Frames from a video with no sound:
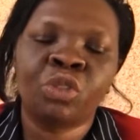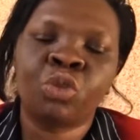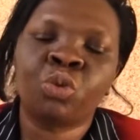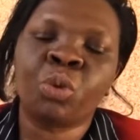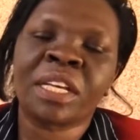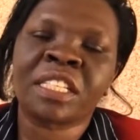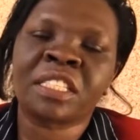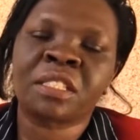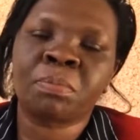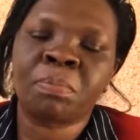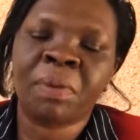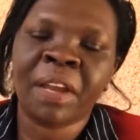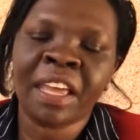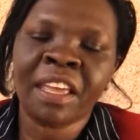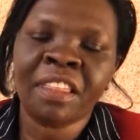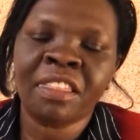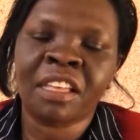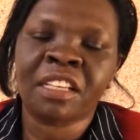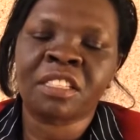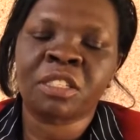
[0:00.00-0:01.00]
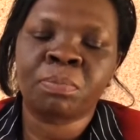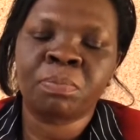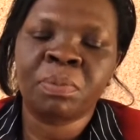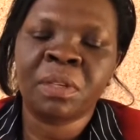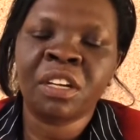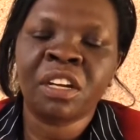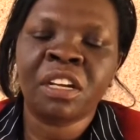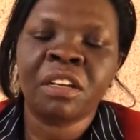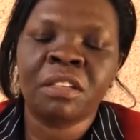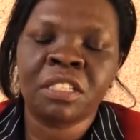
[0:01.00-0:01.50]
to explain the
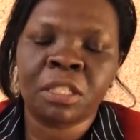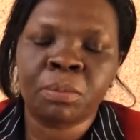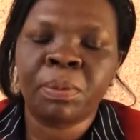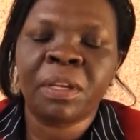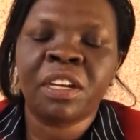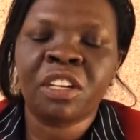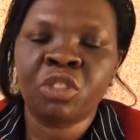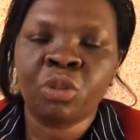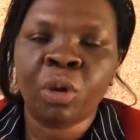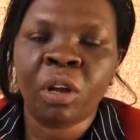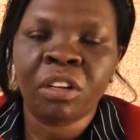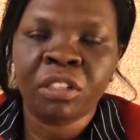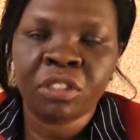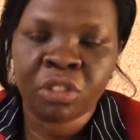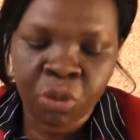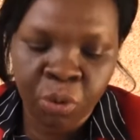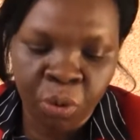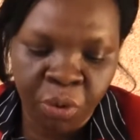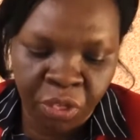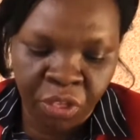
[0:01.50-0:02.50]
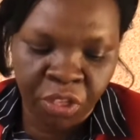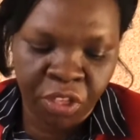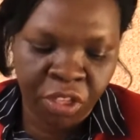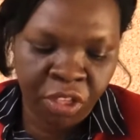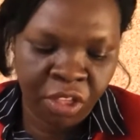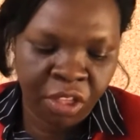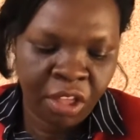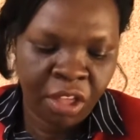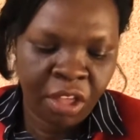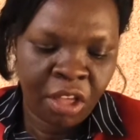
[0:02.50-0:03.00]
spiritual
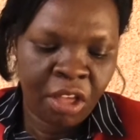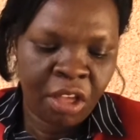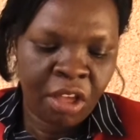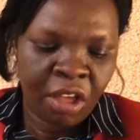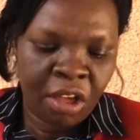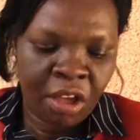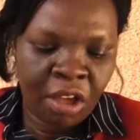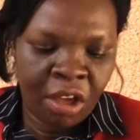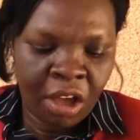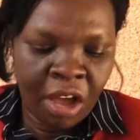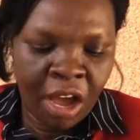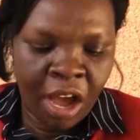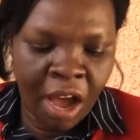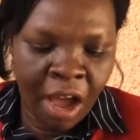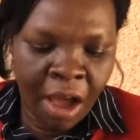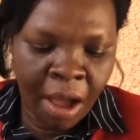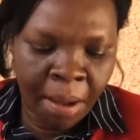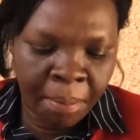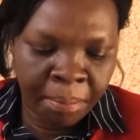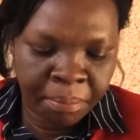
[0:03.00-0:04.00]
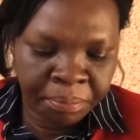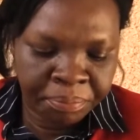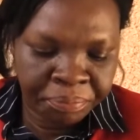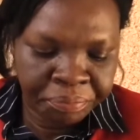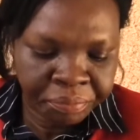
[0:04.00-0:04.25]
truth about